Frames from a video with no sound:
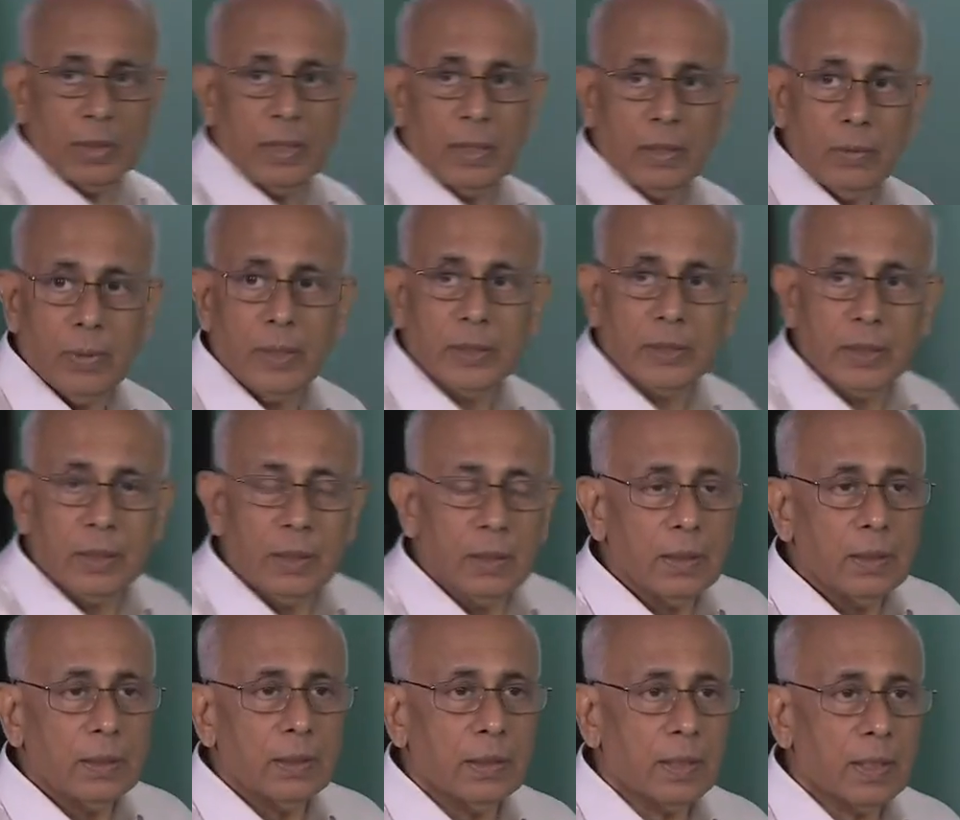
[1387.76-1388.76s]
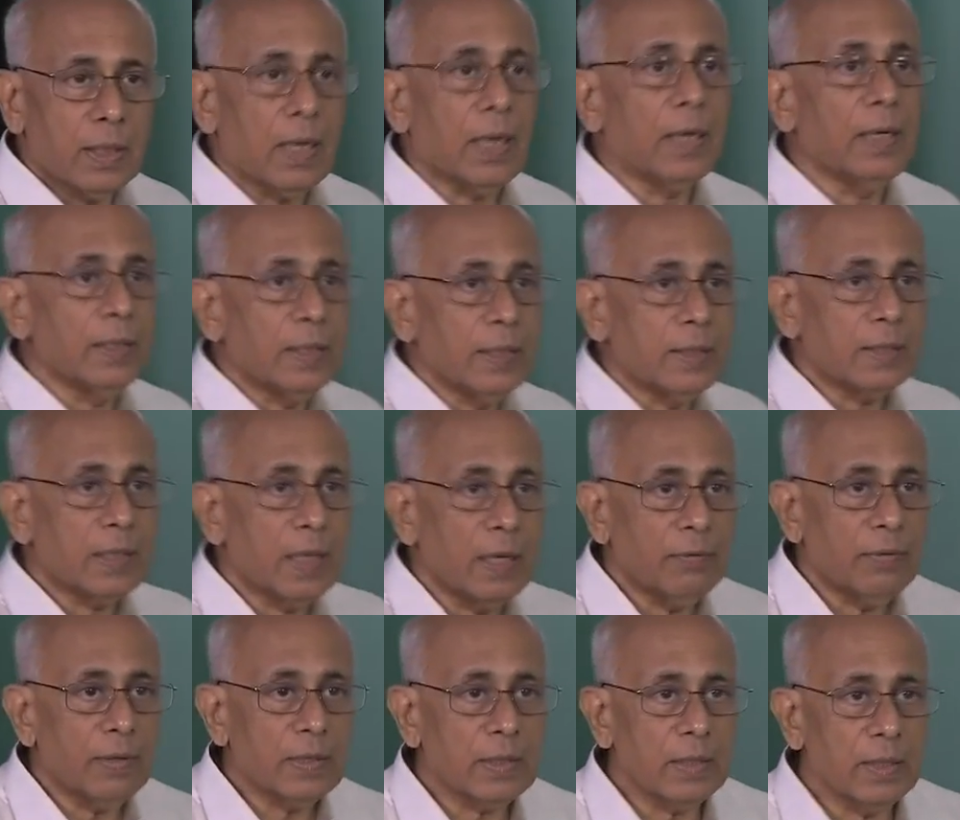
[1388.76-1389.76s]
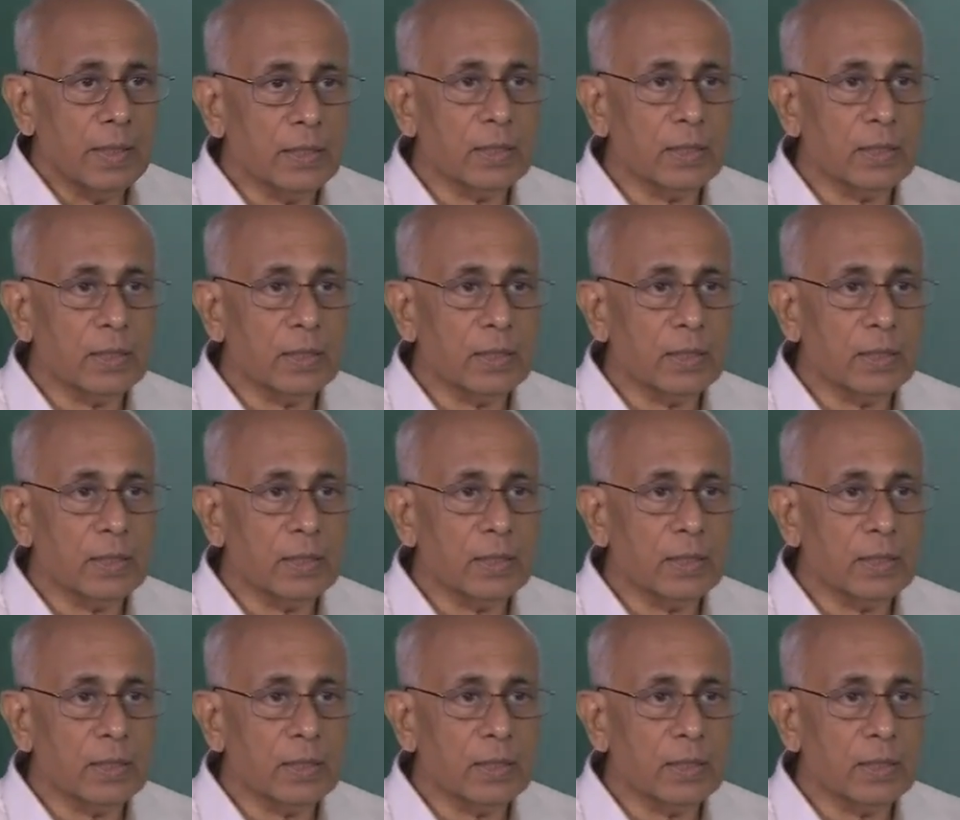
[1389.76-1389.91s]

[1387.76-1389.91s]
equation the current itself has an